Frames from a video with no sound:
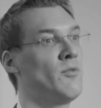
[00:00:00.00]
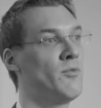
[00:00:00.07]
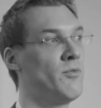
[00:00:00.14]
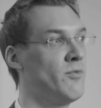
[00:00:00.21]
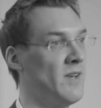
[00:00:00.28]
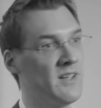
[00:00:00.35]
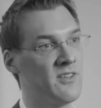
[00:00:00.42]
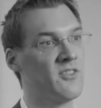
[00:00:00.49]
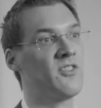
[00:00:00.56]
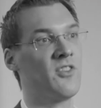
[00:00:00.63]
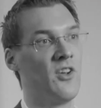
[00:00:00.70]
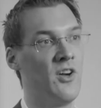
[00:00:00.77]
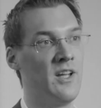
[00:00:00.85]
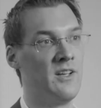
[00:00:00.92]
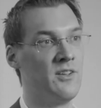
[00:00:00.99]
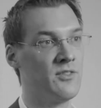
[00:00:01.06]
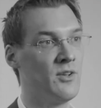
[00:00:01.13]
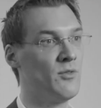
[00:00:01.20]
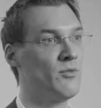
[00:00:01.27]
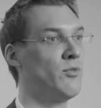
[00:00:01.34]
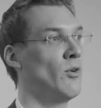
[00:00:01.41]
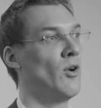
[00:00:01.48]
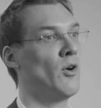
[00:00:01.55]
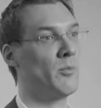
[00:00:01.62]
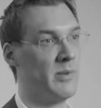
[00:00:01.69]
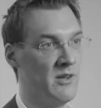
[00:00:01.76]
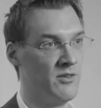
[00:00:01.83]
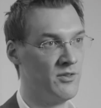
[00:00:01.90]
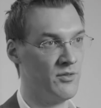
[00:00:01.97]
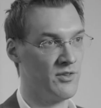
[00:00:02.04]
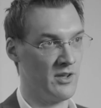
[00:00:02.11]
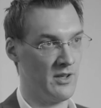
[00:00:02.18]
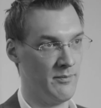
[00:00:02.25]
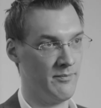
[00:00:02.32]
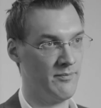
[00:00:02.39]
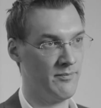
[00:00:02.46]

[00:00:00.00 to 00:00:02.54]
fixed size for long periods of time,